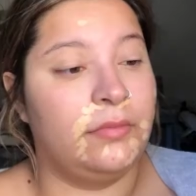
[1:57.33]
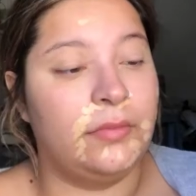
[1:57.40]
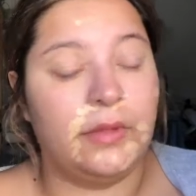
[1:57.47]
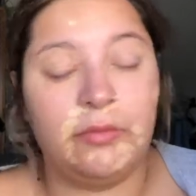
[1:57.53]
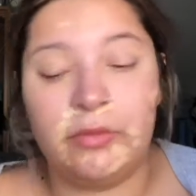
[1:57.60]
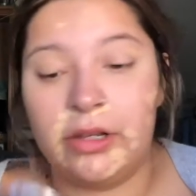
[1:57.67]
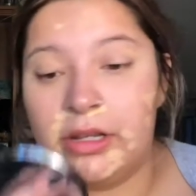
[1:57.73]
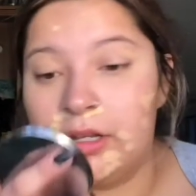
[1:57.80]

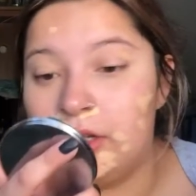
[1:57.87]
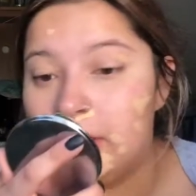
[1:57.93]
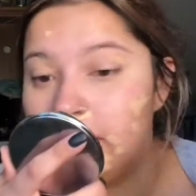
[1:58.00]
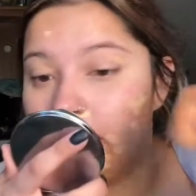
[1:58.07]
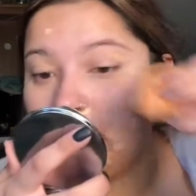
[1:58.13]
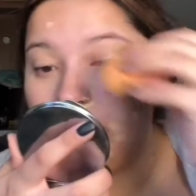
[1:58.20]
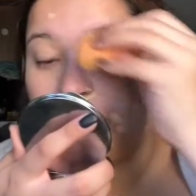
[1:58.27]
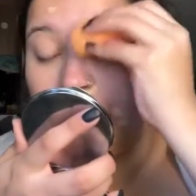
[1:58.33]
we're gonna
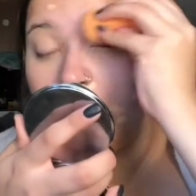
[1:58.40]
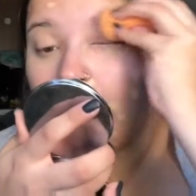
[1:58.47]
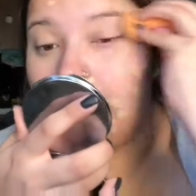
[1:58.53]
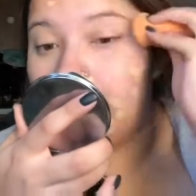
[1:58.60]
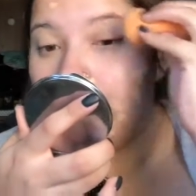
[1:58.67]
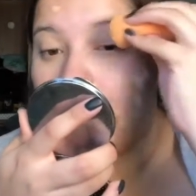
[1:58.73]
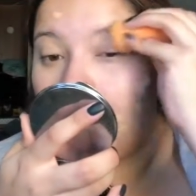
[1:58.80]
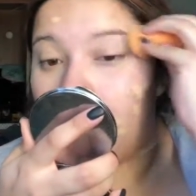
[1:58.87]
just blend
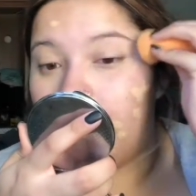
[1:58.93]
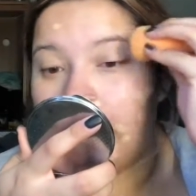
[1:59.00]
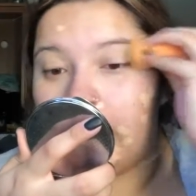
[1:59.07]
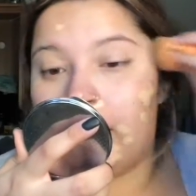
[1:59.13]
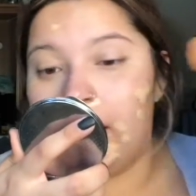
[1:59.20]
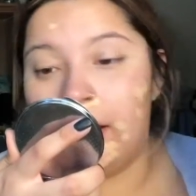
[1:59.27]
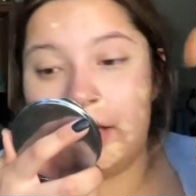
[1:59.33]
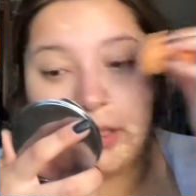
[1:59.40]
out my
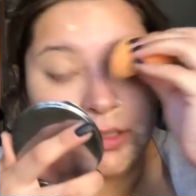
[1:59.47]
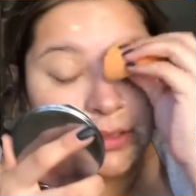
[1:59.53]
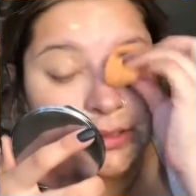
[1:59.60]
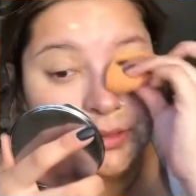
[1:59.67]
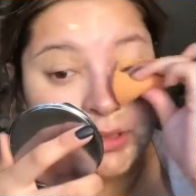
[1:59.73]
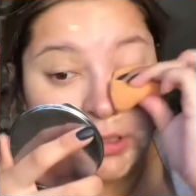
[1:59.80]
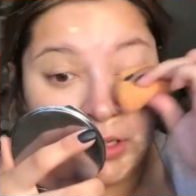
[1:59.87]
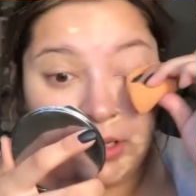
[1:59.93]

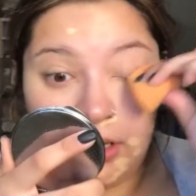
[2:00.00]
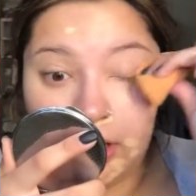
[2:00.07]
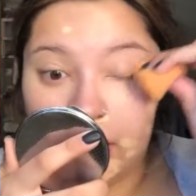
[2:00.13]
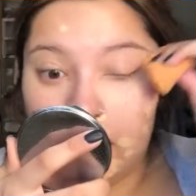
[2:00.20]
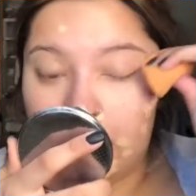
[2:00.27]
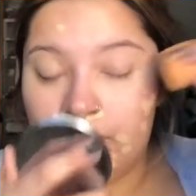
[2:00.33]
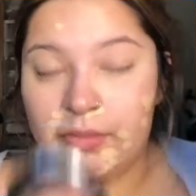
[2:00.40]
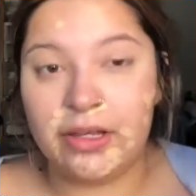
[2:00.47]
eyes
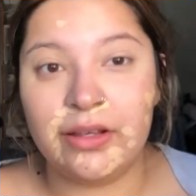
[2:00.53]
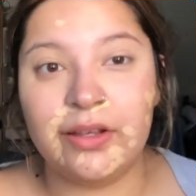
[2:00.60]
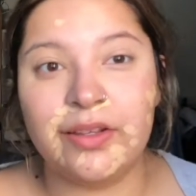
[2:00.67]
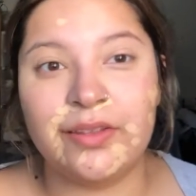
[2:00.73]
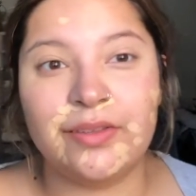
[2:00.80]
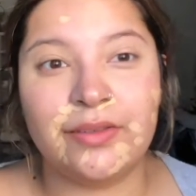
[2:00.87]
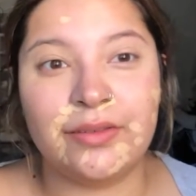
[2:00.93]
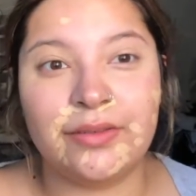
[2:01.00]

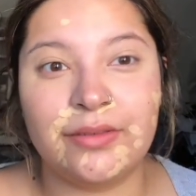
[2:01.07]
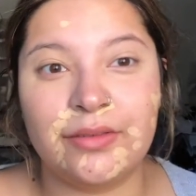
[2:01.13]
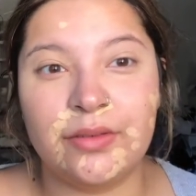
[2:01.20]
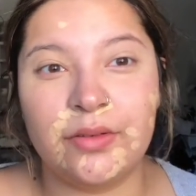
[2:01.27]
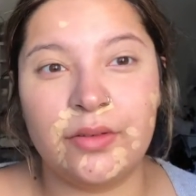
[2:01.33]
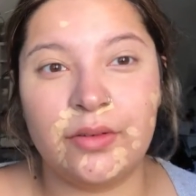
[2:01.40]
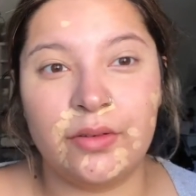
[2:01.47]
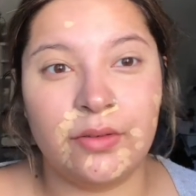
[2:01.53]
because,
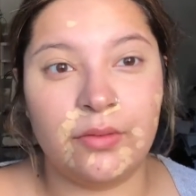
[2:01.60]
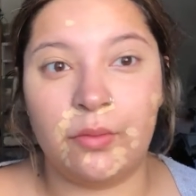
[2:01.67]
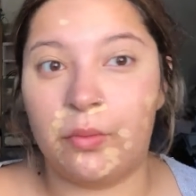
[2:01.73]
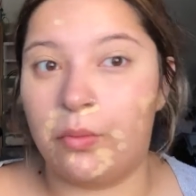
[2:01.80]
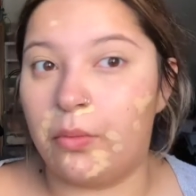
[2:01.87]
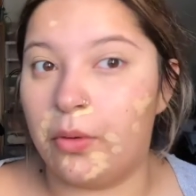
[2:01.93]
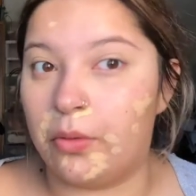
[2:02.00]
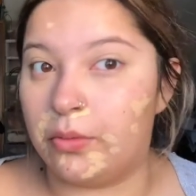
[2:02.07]

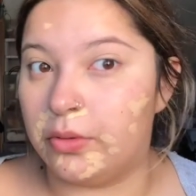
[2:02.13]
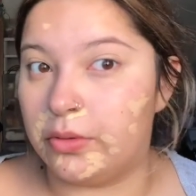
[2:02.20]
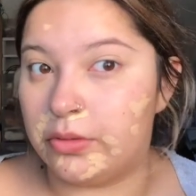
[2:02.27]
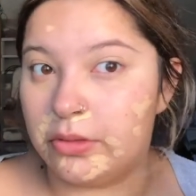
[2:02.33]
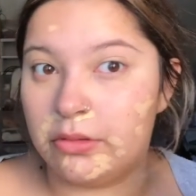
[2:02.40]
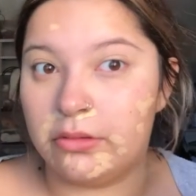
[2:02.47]
whoa, you see the